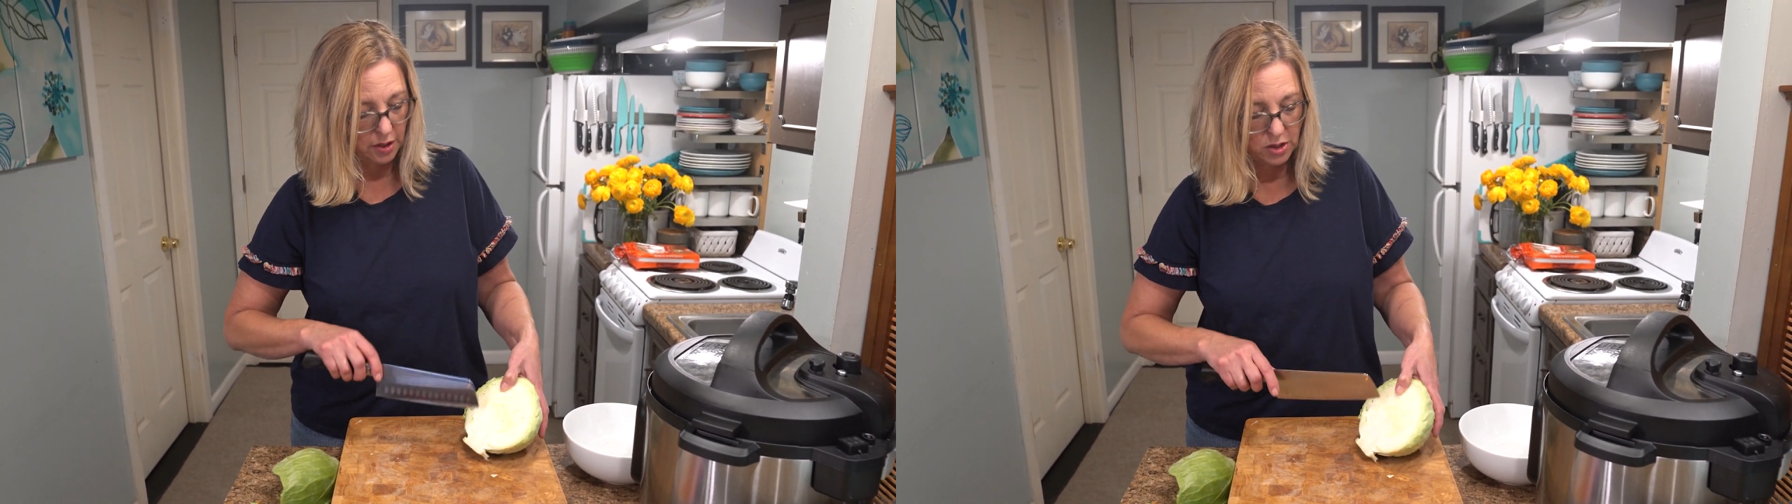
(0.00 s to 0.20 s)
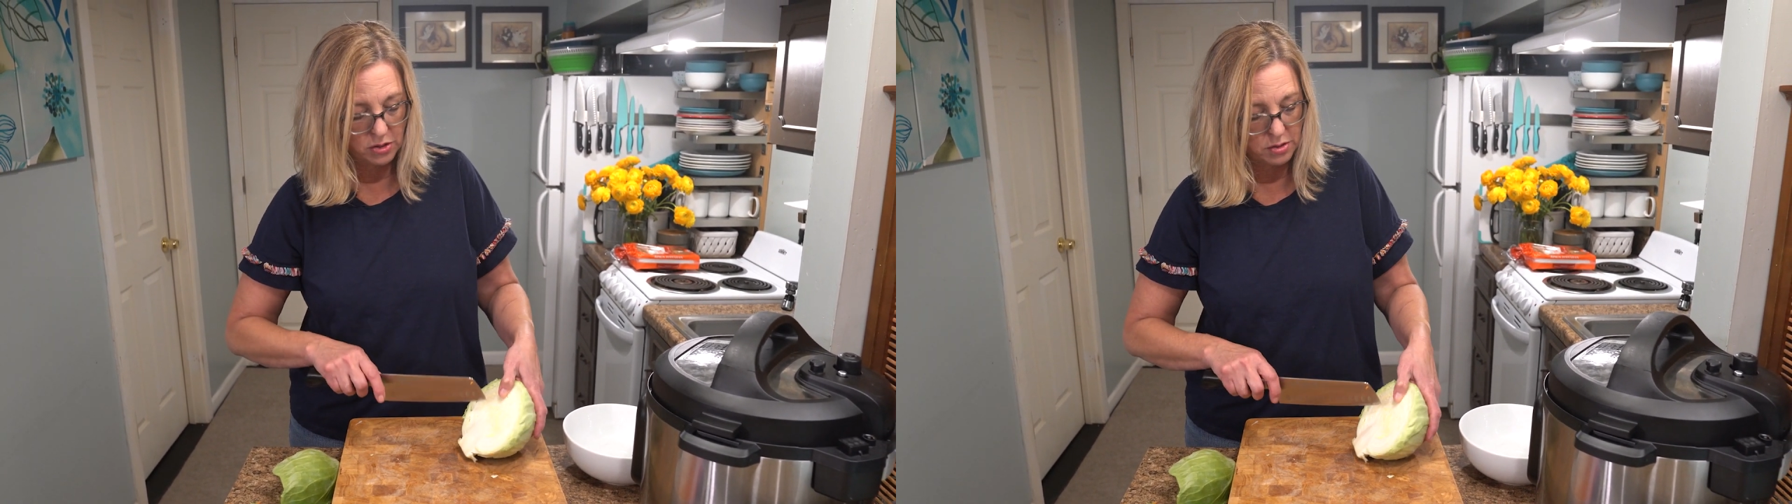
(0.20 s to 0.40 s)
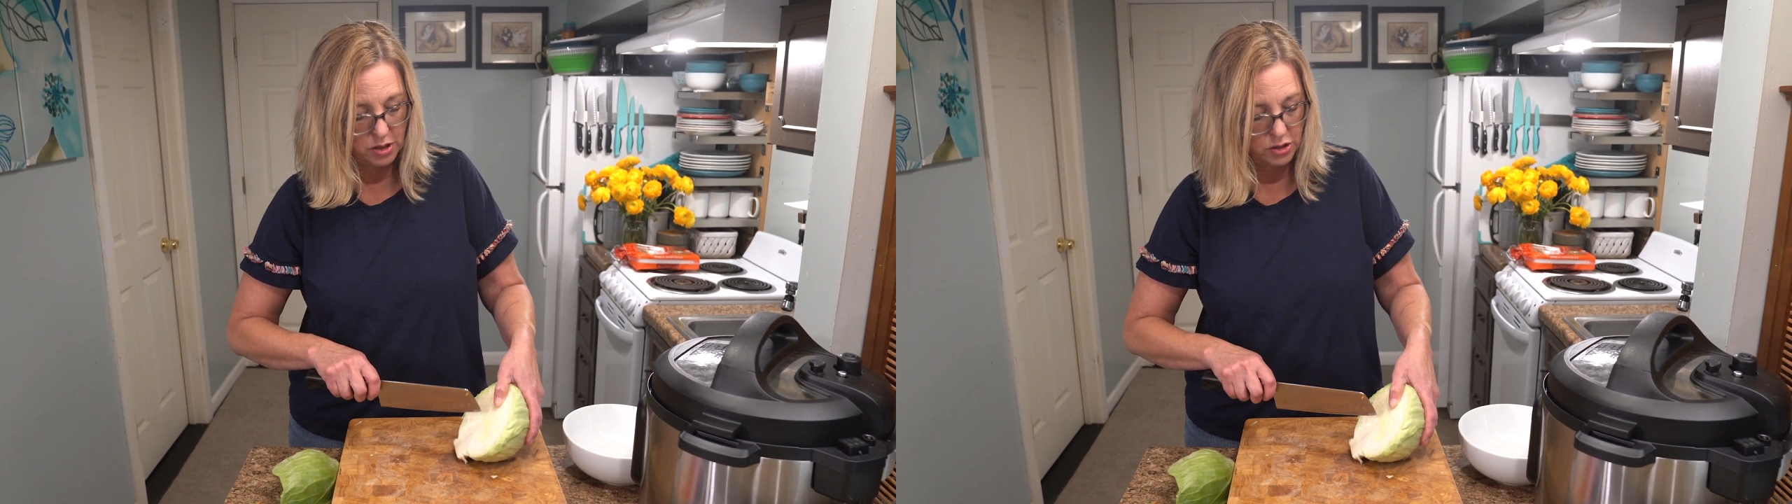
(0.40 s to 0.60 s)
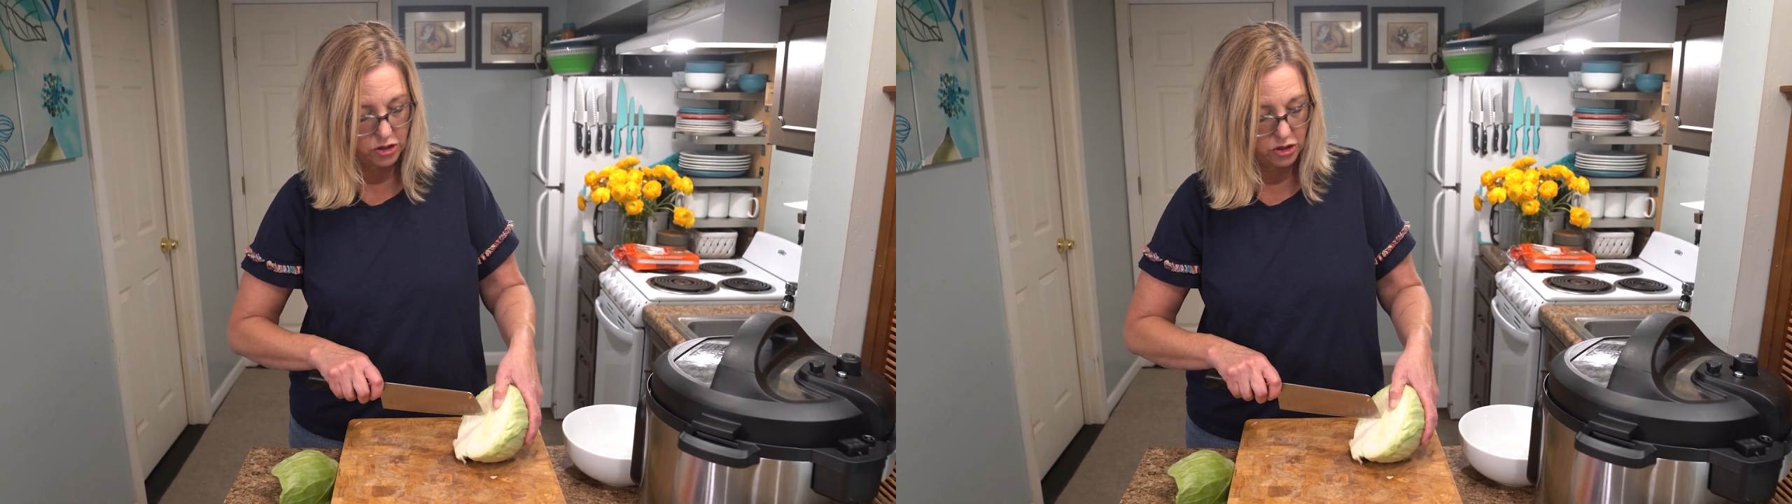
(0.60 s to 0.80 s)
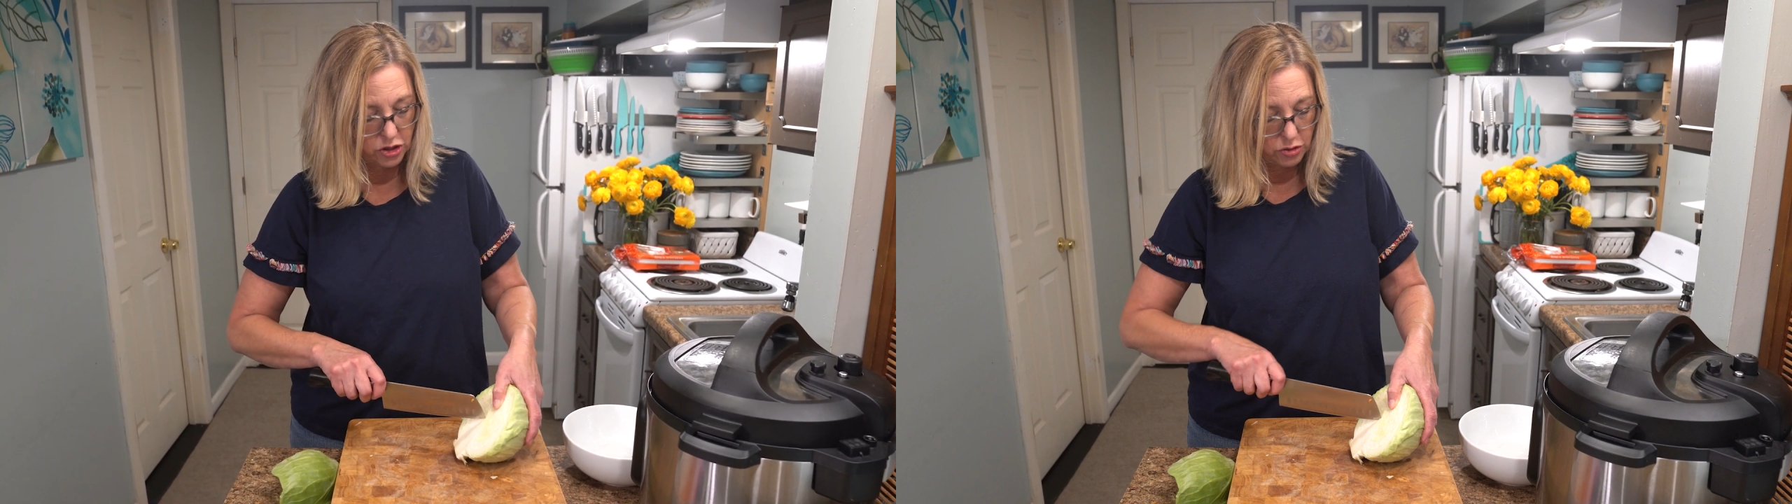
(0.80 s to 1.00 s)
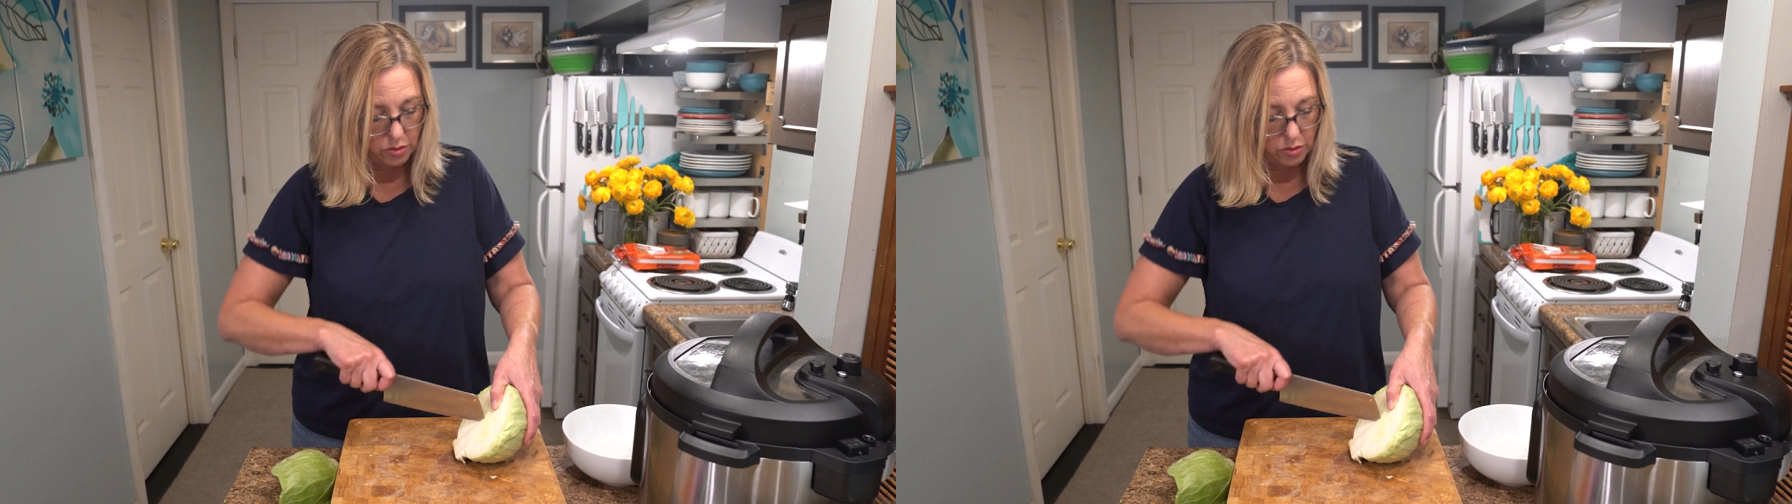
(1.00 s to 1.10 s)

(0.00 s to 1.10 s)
You do